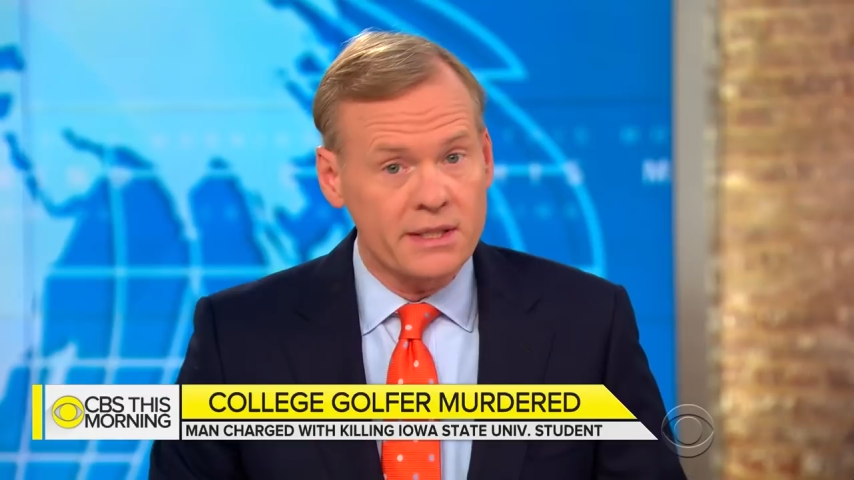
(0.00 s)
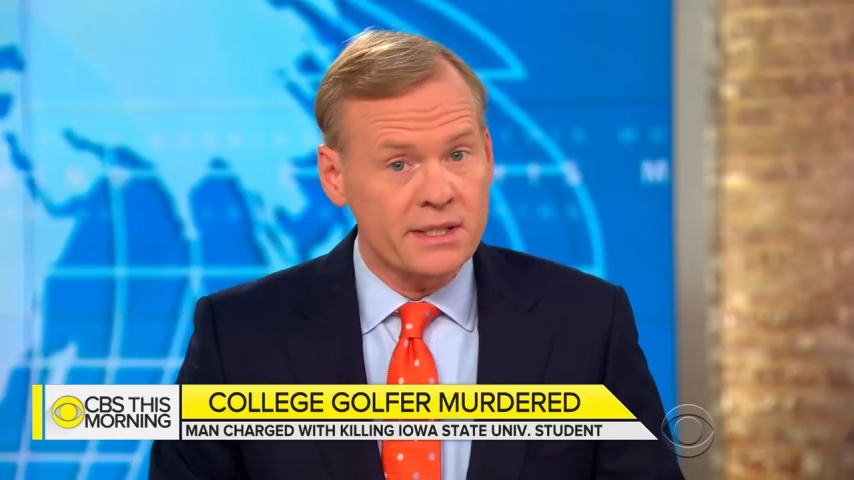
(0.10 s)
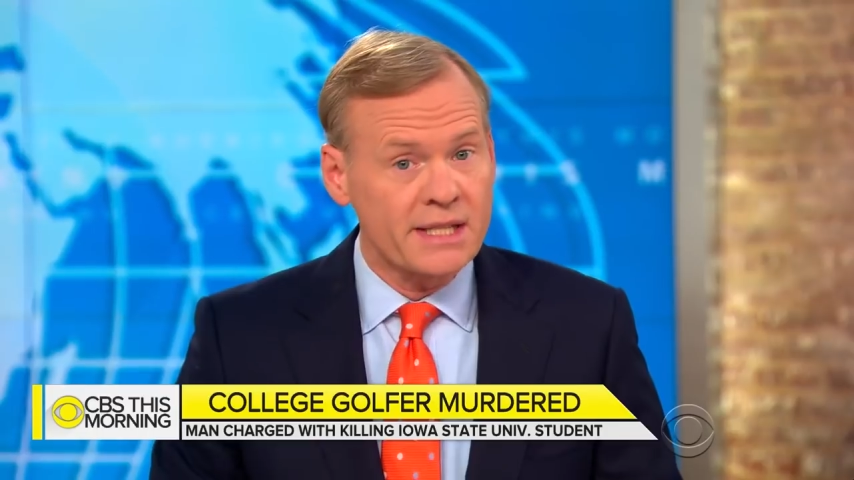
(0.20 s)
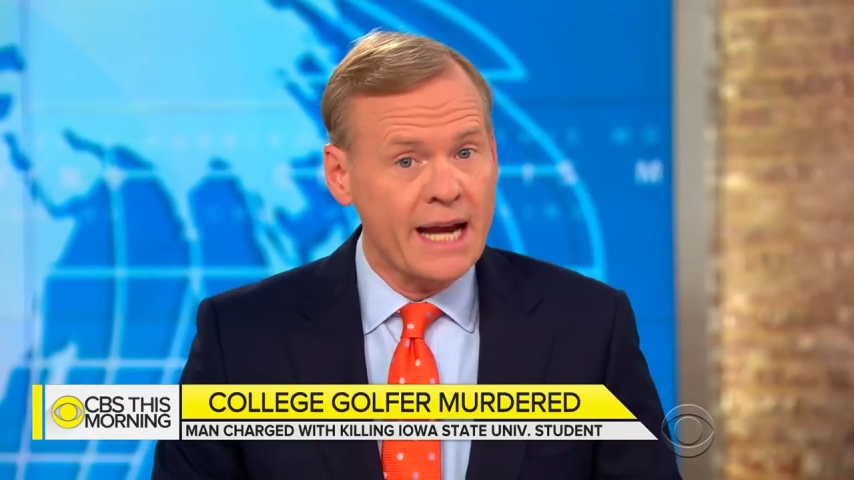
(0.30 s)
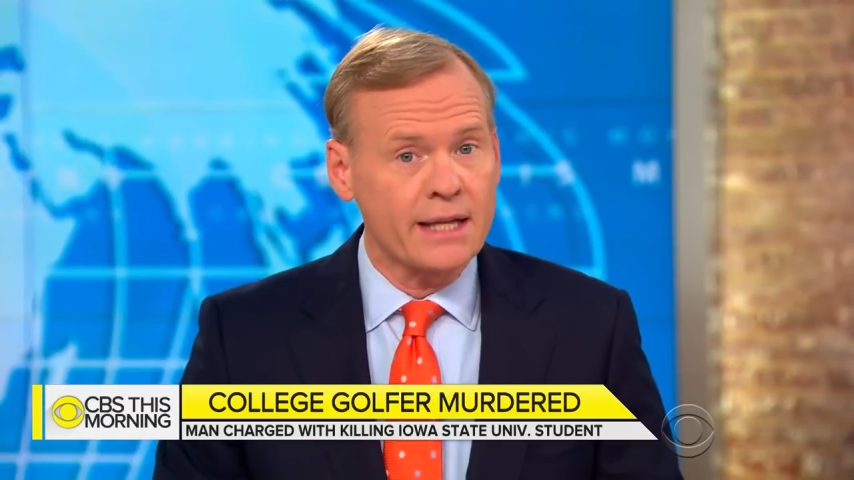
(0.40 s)
the
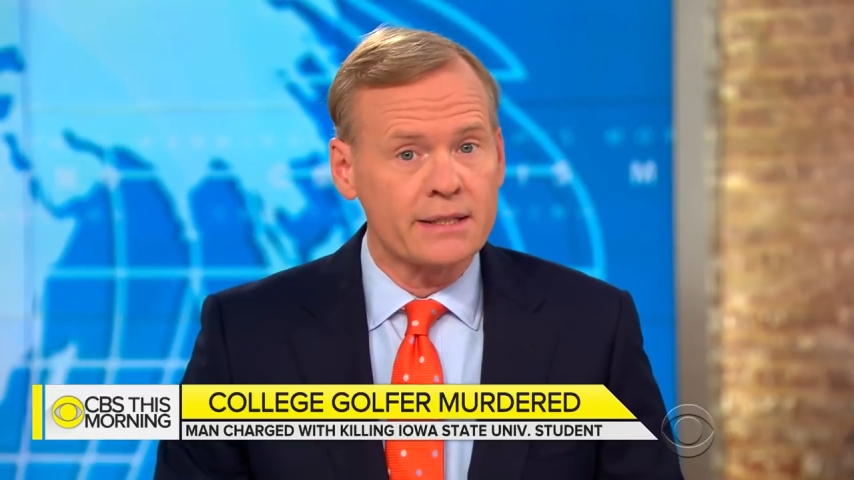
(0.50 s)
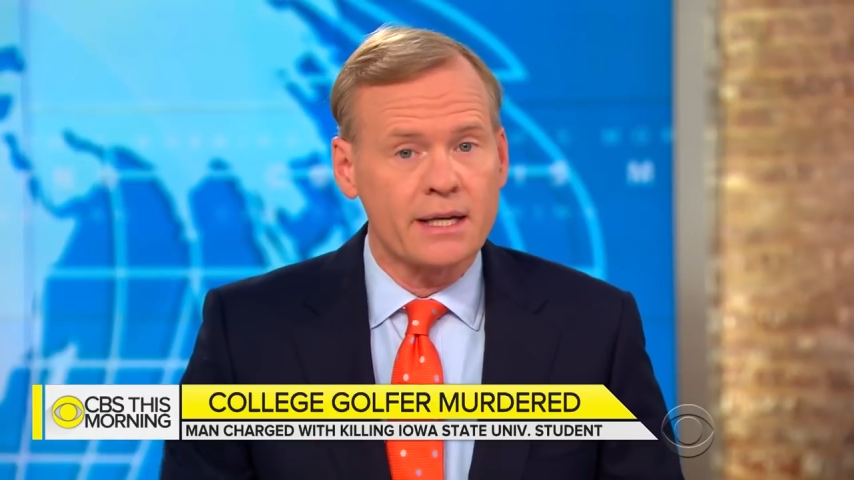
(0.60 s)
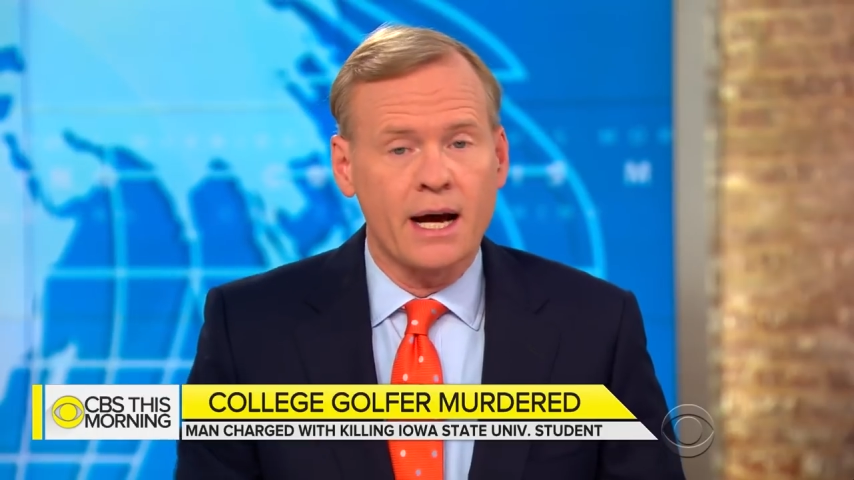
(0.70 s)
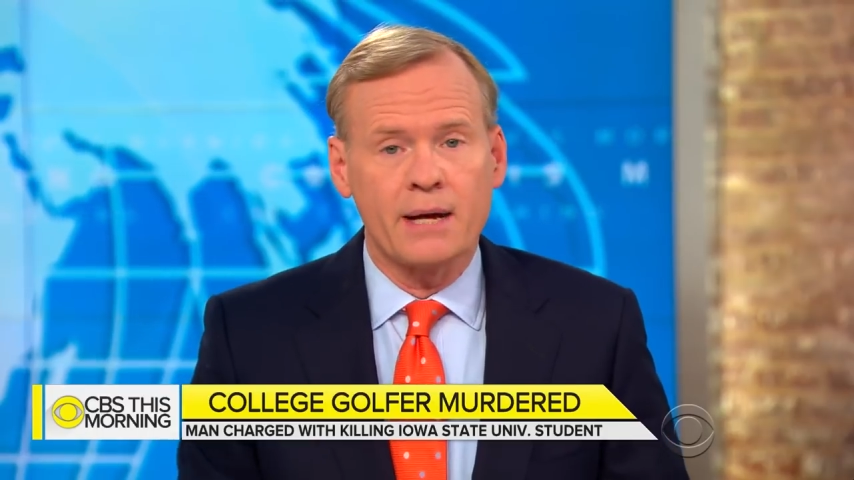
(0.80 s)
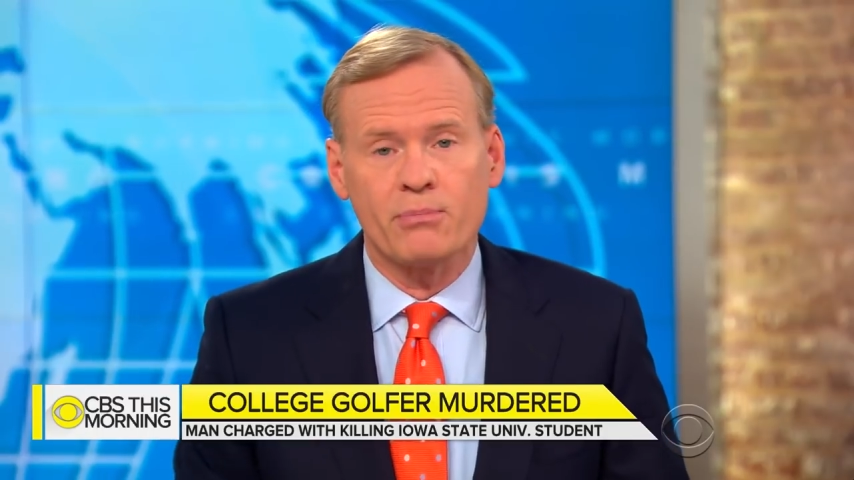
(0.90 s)
second
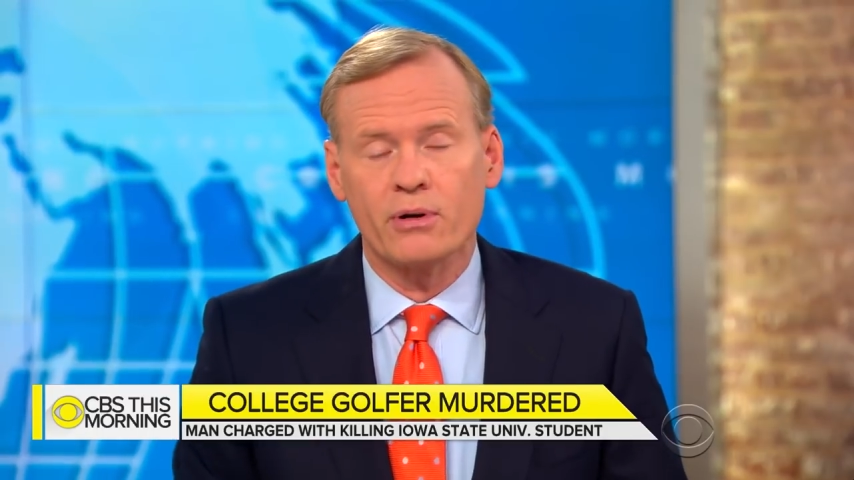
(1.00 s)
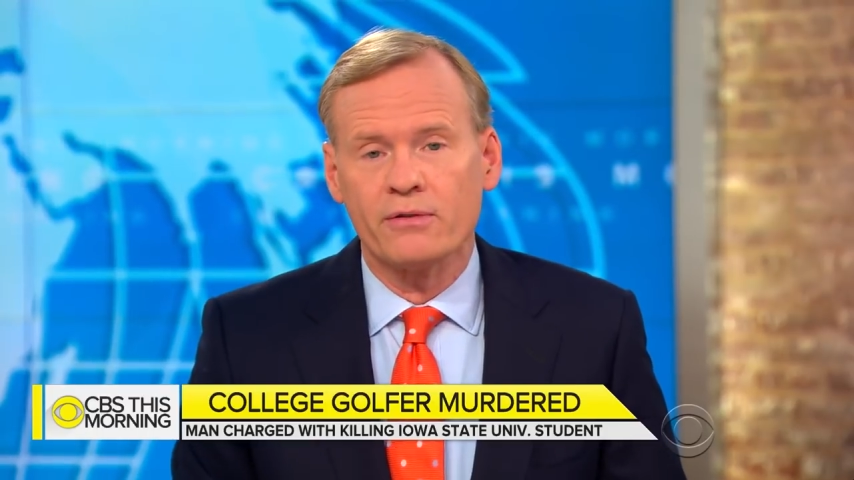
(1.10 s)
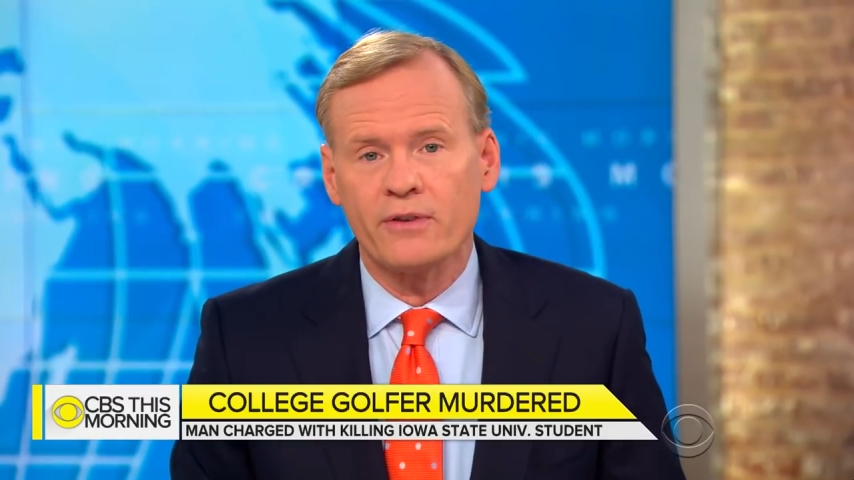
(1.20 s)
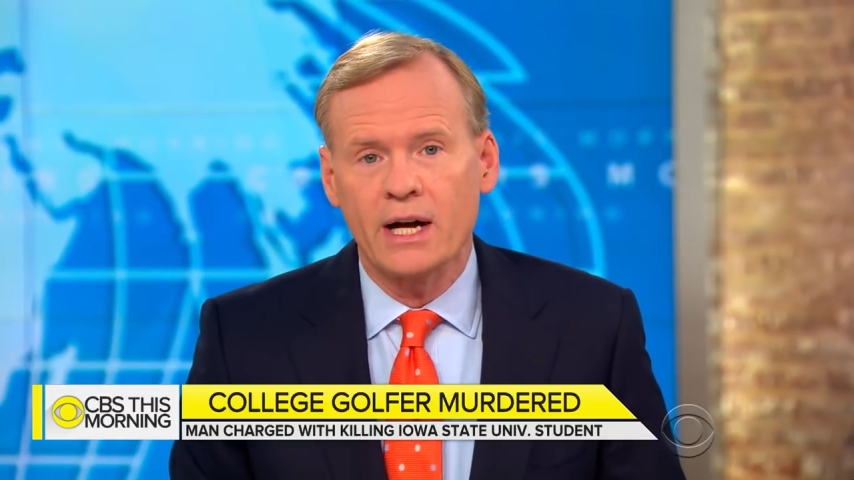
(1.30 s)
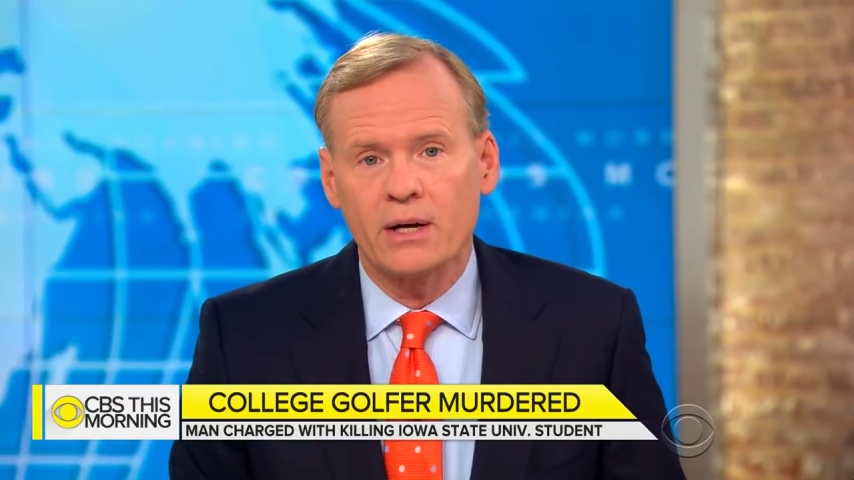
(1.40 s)

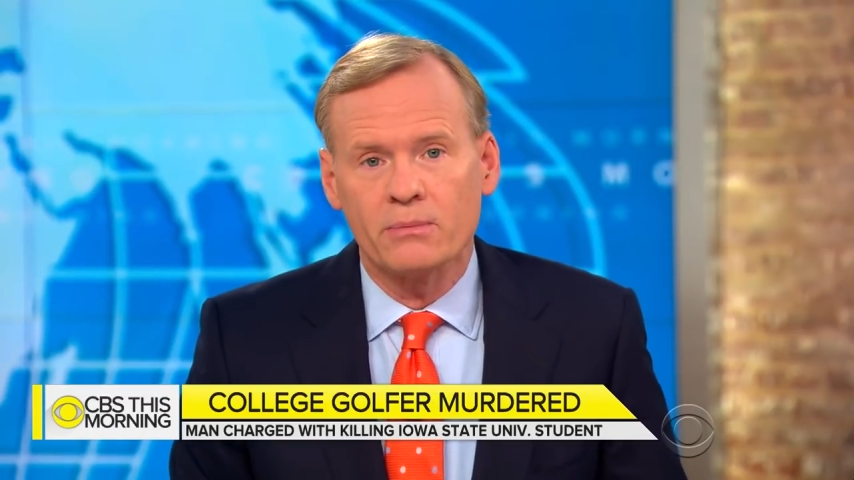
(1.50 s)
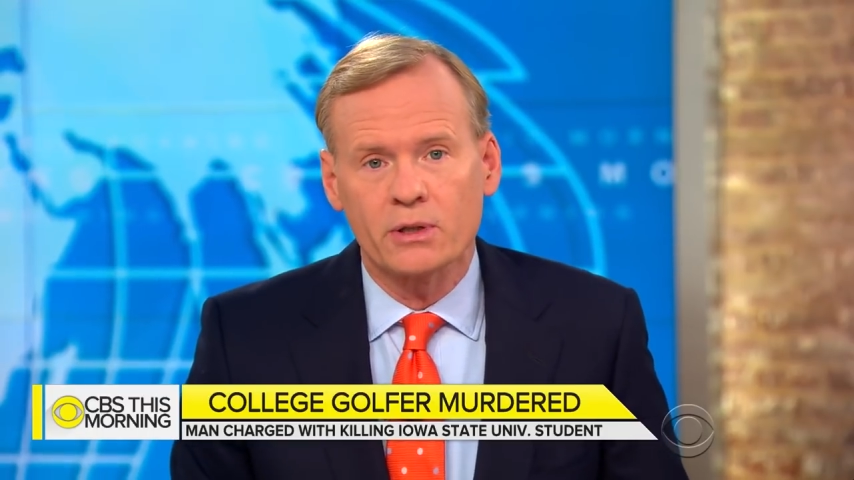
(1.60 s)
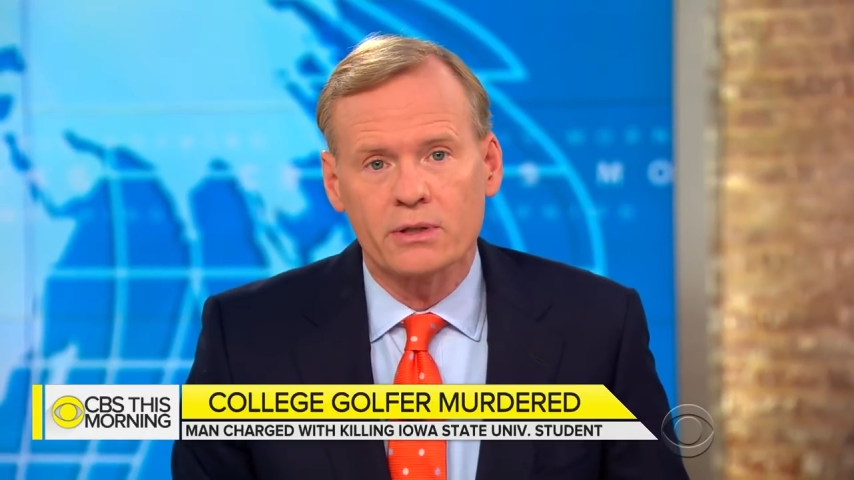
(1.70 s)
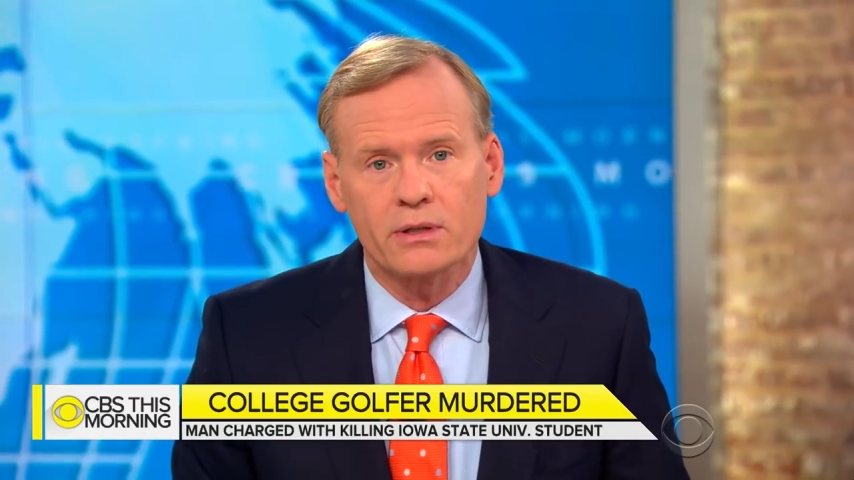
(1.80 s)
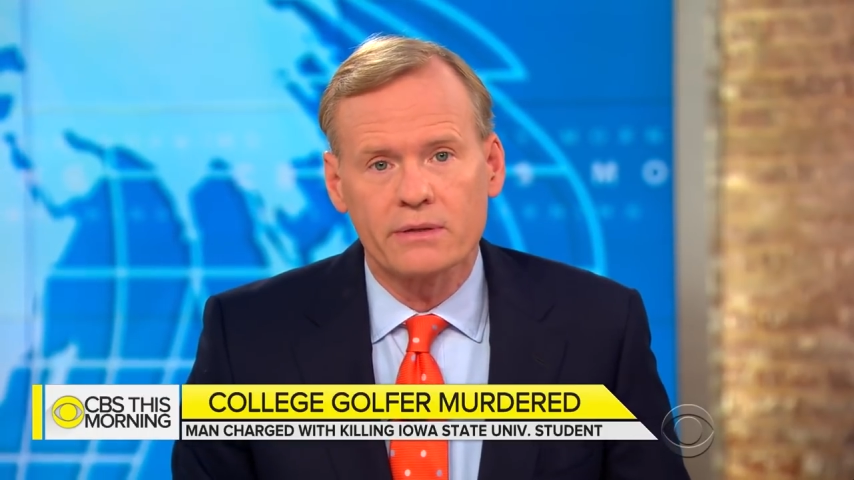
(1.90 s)
high-profile murder